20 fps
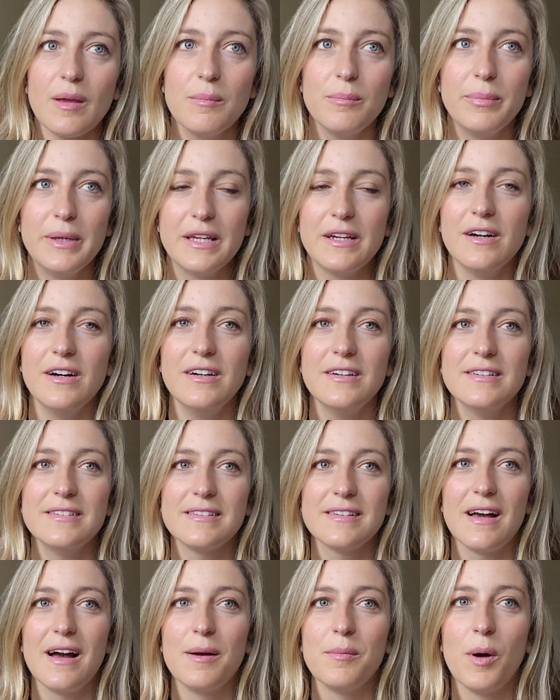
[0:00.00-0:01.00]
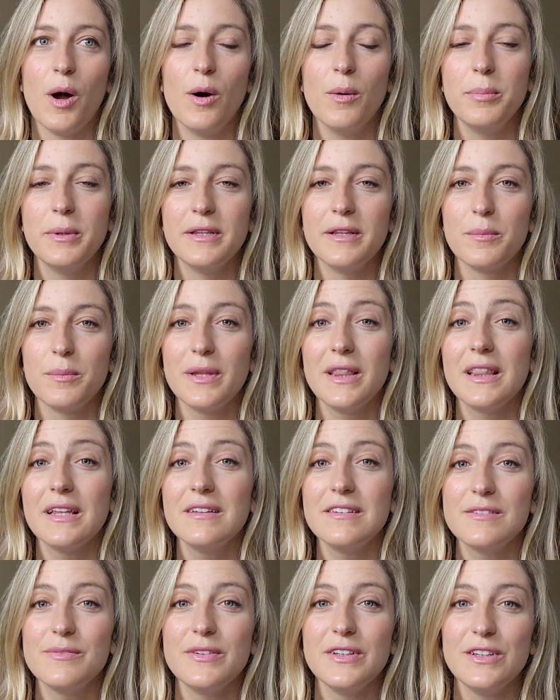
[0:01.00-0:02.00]
because I'm hoping that with
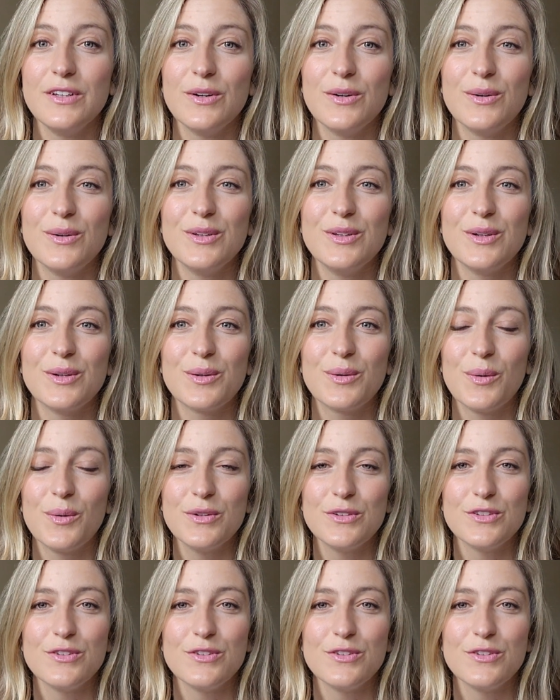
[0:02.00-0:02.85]
this video you're going